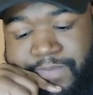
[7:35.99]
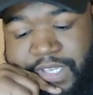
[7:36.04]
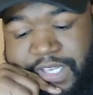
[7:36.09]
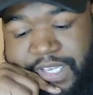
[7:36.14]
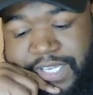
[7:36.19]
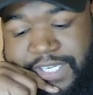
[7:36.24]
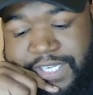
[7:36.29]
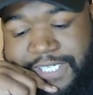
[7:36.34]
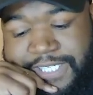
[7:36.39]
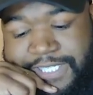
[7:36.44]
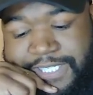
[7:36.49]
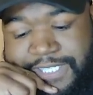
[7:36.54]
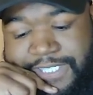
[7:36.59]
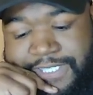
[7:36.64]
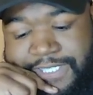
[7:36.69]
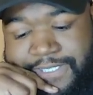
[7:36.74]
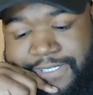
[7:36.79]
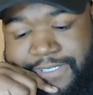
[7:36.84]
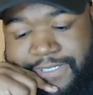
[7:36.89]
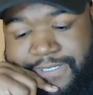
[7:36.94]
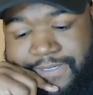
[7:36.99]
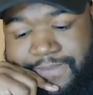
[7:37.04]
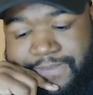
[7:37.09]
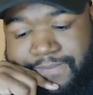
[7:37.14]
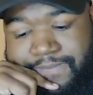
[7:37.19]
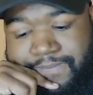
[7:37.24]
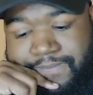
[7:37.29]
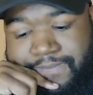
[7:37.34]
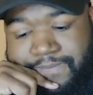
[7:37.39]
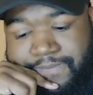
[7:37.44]
is
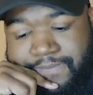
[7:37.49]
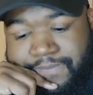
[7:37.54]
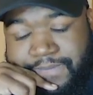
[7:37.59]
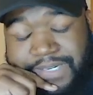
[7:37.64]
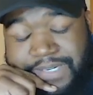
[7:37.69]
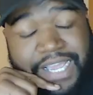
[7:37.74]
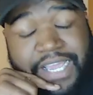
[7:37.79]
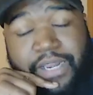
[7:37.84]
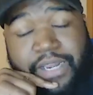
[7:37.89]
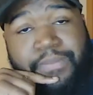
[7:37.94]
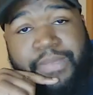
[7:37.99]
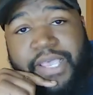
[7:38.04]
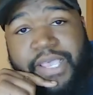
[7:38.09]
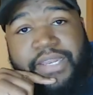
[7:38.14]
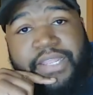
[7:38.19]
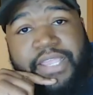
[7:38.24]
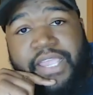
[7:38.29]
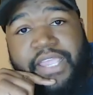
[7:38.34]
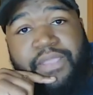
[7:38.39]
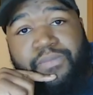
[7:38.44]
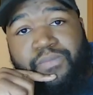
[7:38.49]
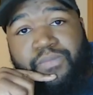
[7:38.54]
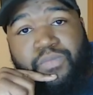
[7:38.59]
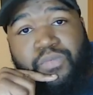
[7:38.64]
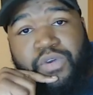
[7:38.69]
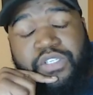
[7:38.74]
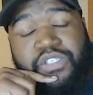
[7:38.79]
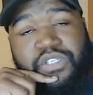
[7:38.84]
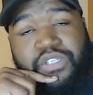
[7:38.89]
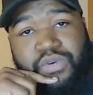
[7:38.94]
not a bad game
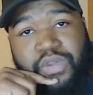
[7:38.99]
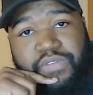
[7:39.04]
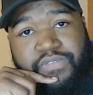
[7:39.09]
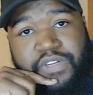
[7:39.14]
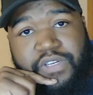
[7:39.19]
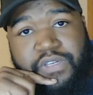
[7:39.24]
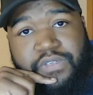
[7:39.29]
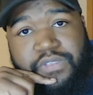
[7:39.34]
whatsoever.